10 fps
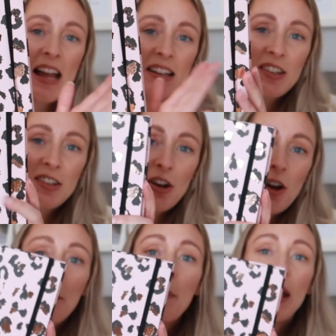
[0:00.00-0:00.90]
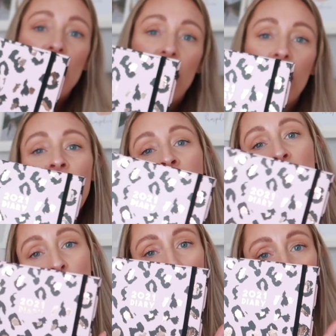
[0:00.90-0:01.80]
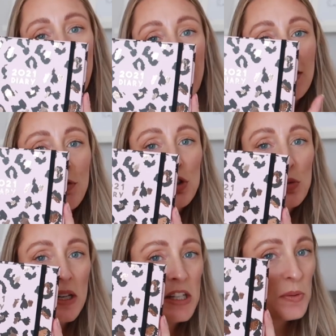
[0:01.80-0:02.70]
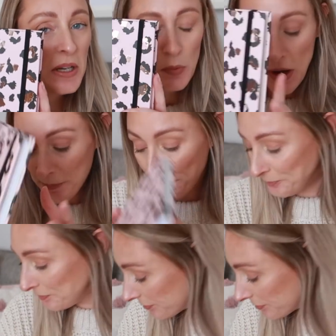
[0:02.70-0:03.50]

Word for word: and start making my plans for twenty twenty-one.